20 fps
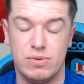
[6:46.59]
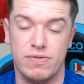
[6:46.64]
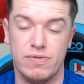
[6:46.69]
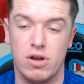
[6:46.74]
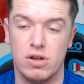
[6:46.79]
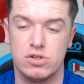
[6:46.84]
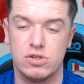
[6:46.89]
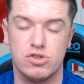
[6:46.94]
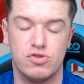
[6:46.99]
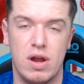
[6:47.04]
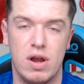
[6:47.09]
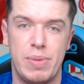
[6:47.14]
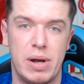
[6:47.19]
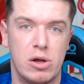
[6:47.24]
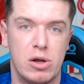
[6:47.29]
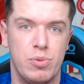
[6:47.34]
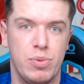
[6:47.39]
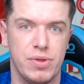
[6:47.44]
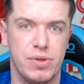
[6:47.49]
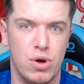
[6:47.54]
have got straight back
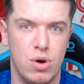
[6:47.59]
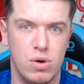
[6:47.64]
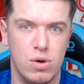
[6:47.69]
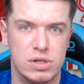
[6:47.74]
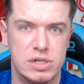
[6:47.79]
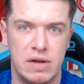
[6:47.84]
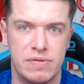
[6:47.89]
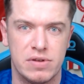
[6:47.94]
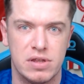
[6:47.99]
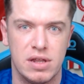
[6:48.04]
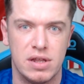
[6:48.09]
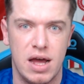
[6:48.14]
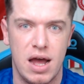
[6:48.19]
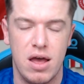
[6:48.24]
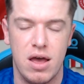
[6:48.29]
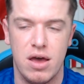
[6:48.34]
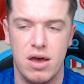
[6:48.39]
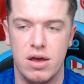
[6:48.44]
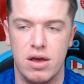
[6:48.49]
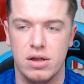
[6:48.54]
up on the horse after
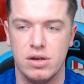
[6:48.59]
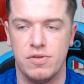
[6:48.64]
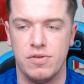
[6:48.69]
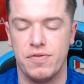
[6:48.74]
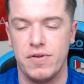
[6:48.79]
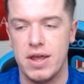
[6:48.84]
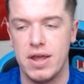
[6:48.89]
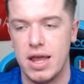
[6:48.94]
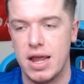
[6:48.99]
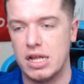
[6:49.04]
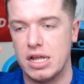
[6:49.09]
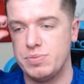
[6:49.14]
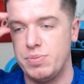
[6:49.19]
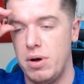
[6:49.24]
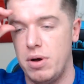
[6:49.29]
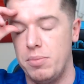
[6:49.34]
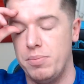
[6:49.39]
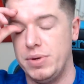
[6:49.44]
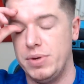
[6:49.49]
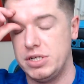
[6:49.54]
that defeat against
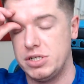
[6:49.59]
Pompey.